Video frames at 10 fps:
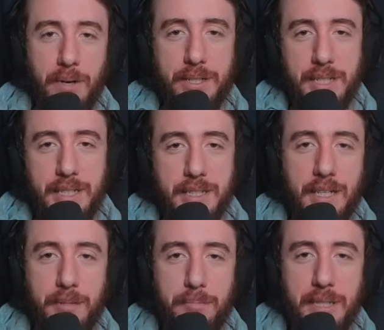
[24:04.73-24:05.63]
project is
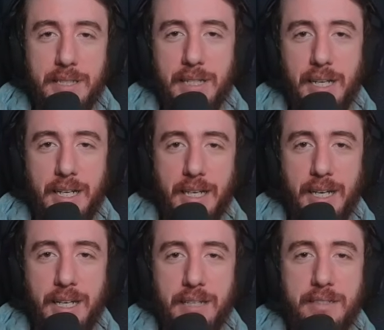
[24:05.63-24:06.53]
going to be getting
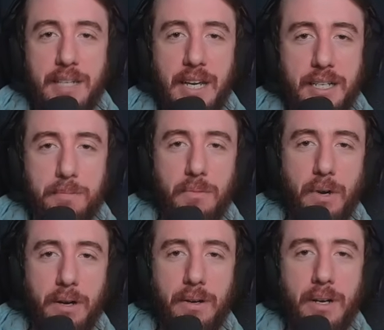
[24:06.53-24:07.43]
a Sanctum
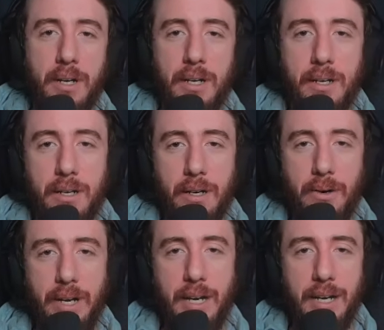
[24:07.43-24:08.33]
runner
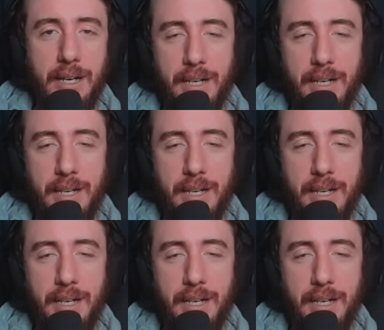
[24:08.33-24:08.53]
going.